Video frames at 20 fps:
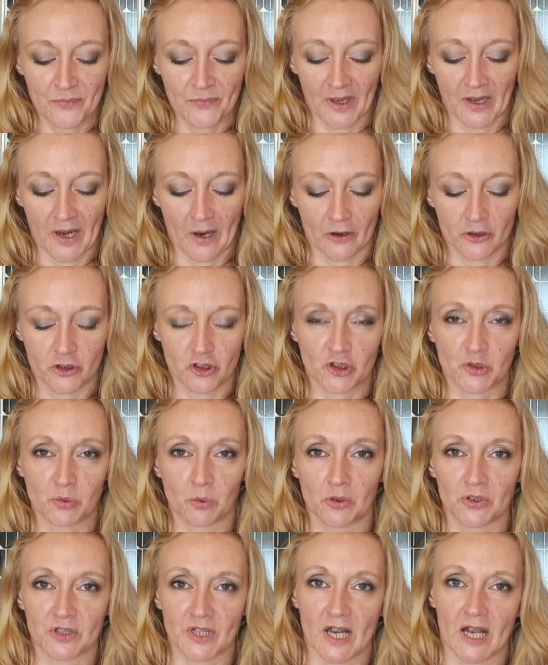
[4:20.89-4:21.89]
Now I just
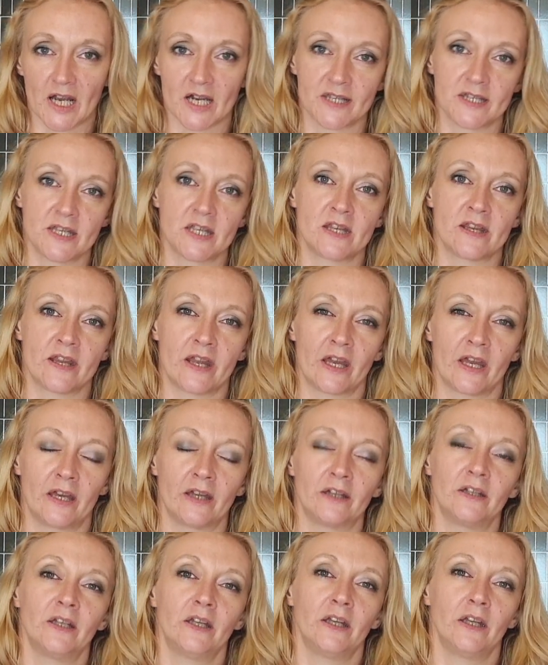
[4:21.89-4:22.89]
want to add in
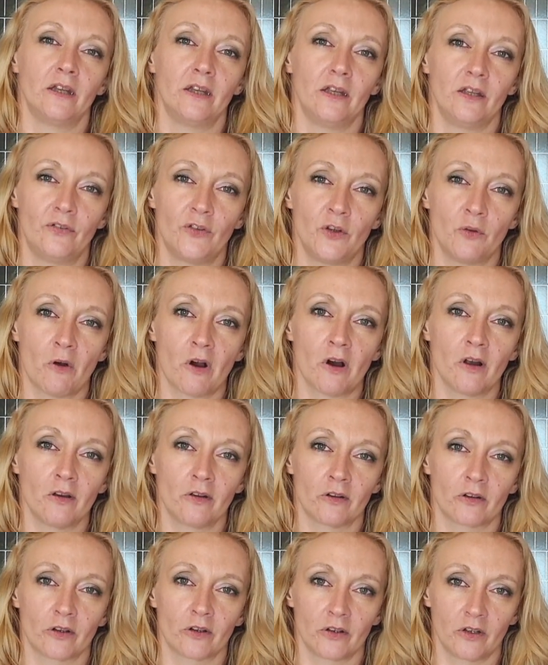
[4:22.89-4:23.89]
there, if you are
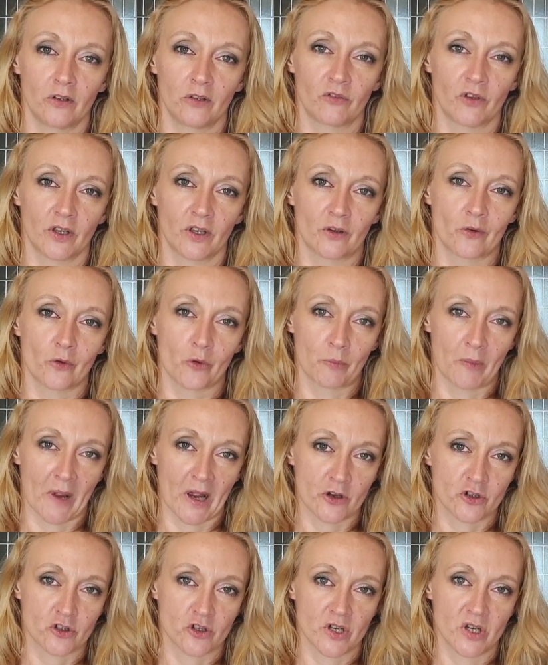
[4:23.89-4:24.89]
looking at your vehicle's
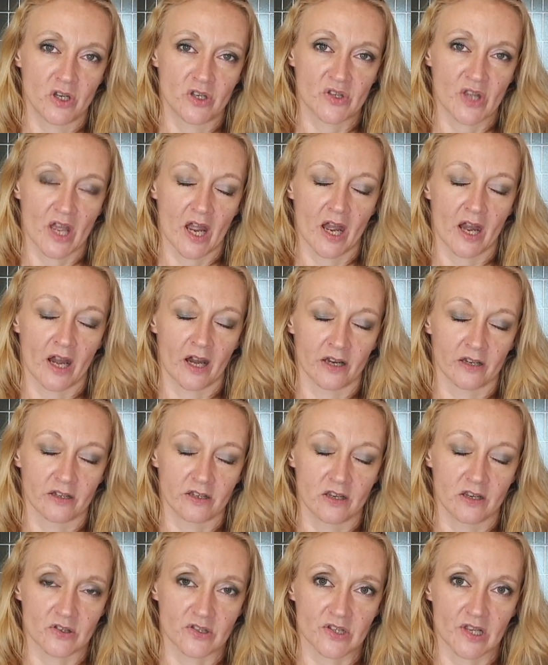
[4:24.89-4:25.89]
batteries and
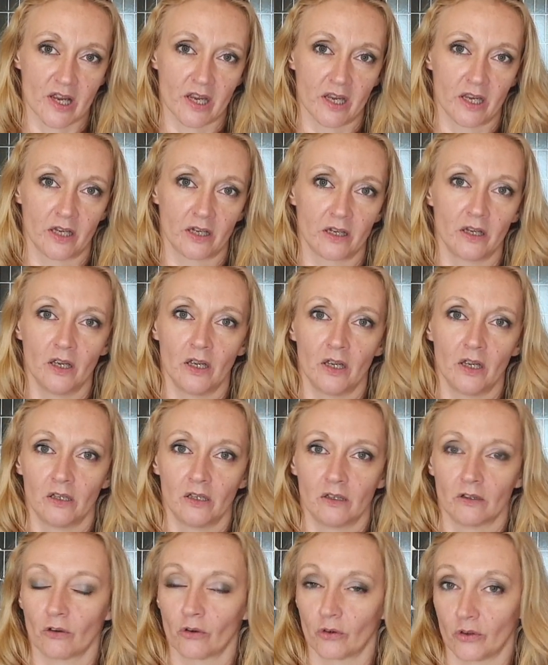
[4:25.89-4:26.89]
you're saying,
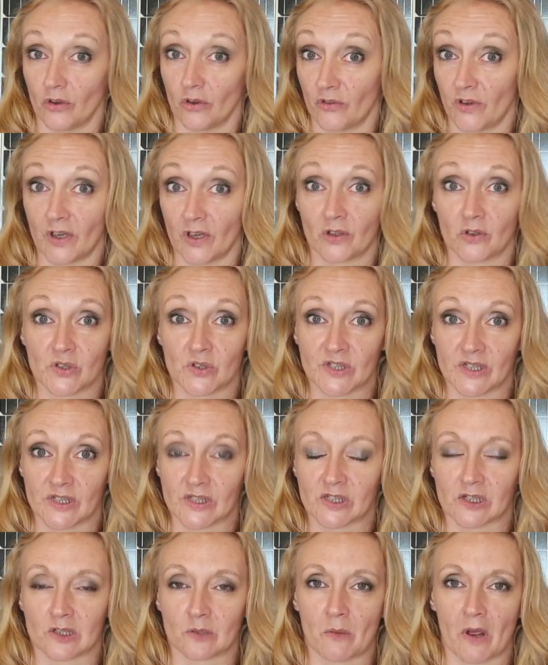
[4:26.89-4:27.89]
or your vehicle
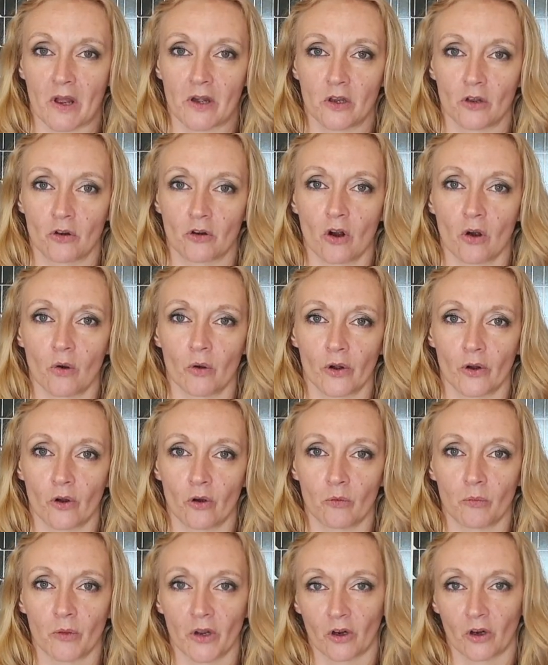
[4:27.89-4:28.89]
system, and you're going,
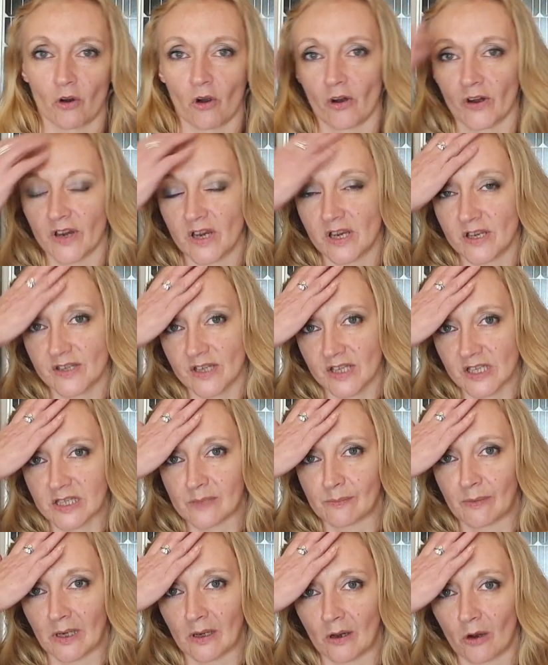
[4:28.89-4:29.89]
oh my god, is it a
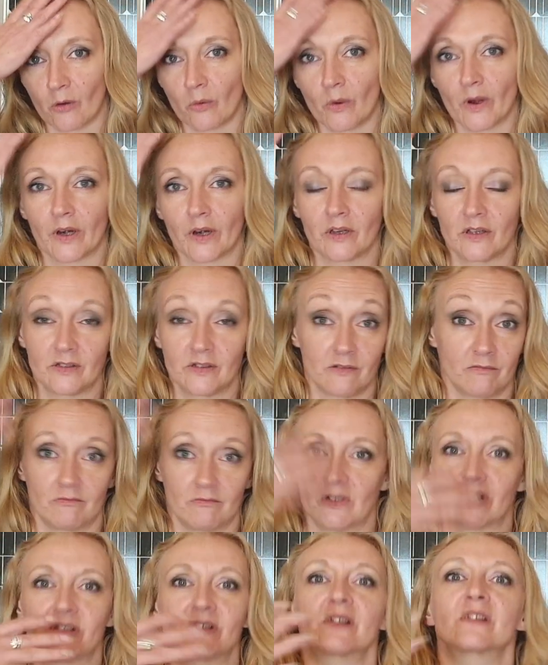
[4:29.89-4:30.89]
split alternator?
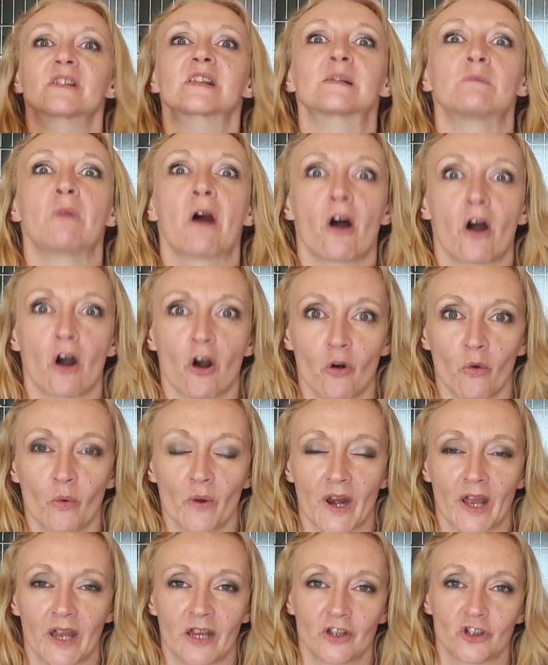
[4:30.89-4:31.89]
Is it a smart
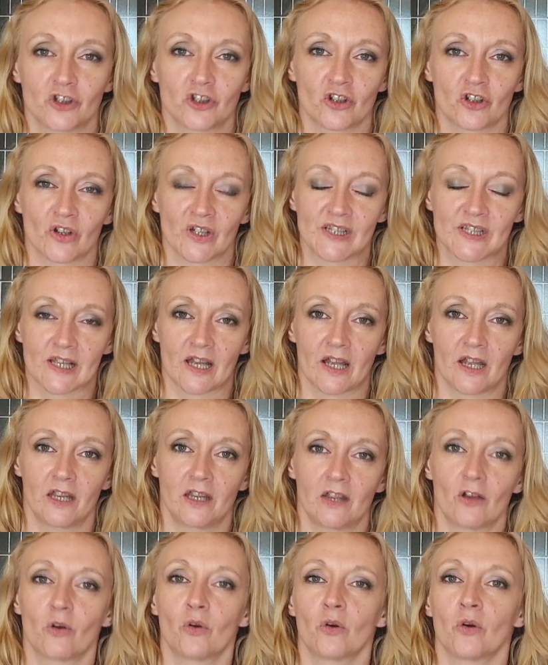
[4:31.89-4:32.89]
alternator, should I
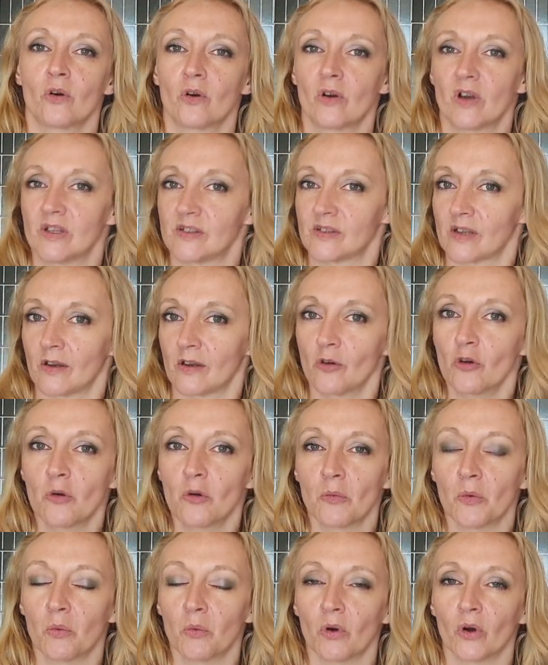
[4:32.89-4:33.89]
say, or is it a
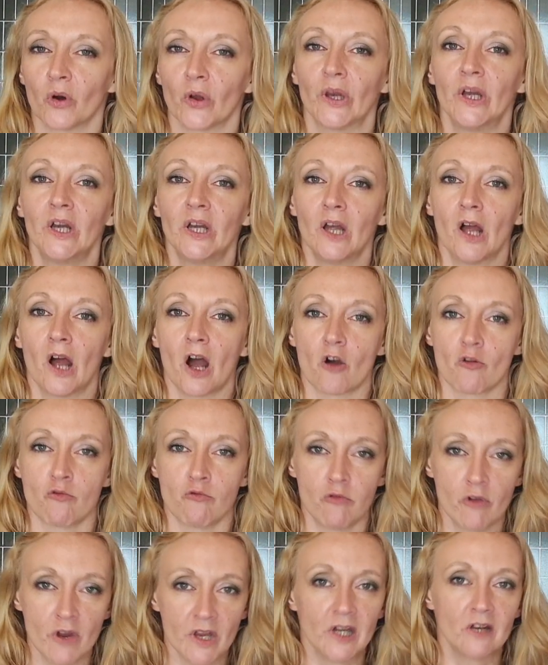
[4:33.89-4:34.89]
normal one?
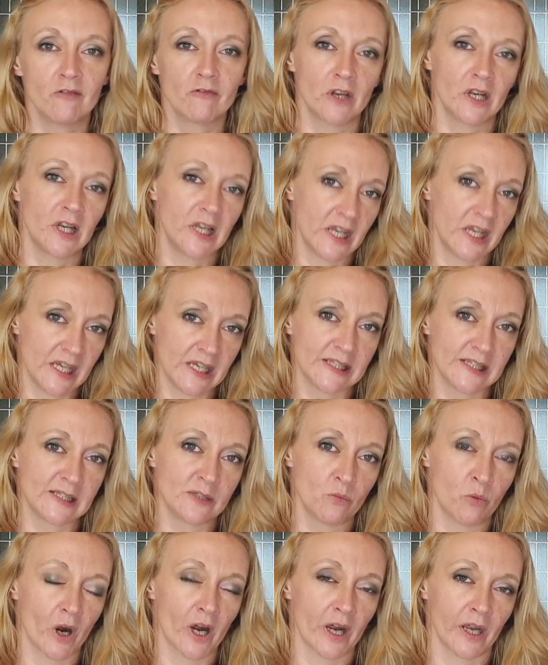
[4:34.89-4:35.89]
A really easy
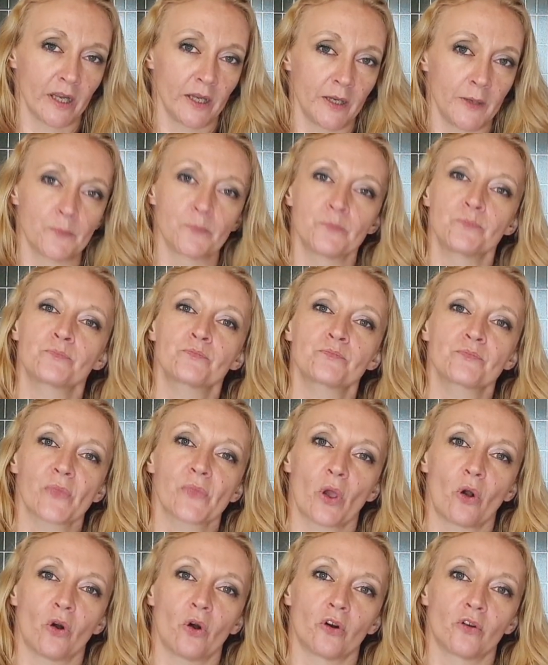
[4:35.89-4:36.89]
way
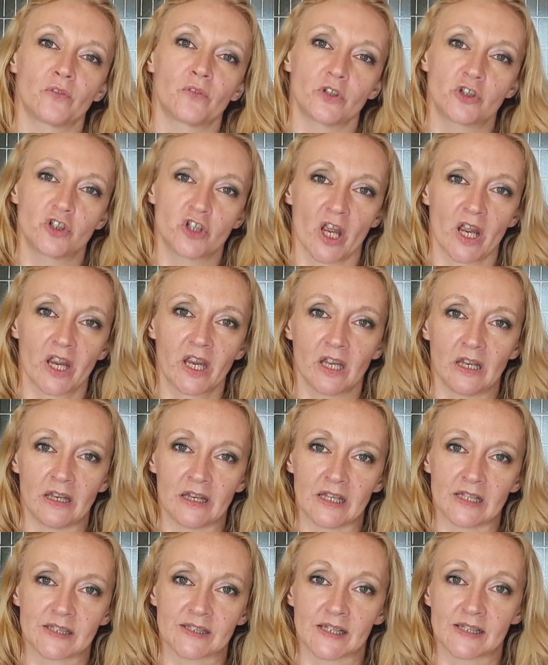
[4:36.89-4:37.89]
of checking
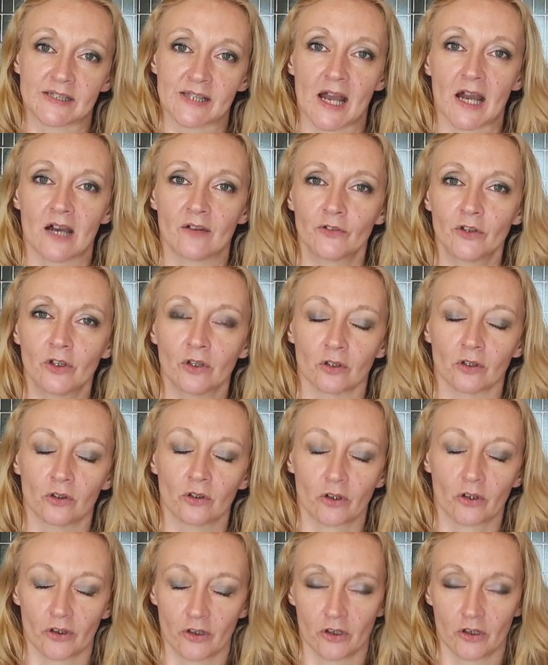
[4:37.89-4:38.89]
this is having a
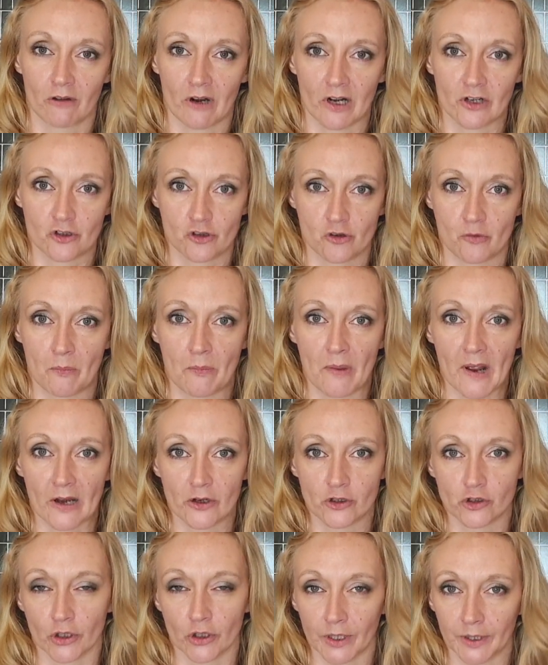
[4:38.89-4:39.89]
look at your actual
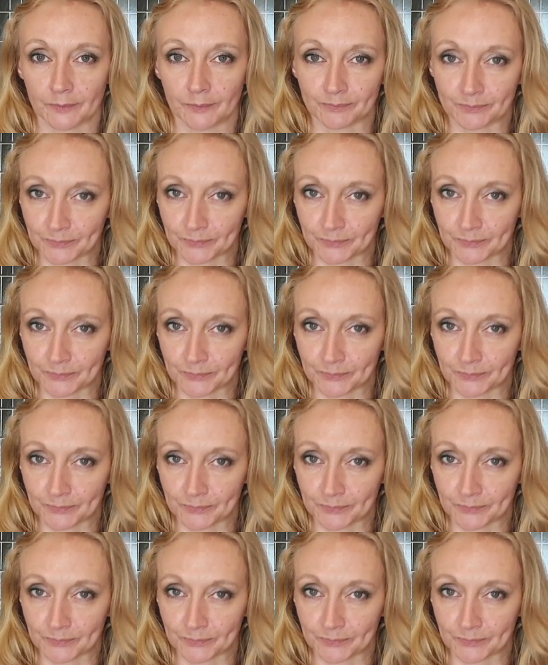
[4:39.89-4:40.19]
battery.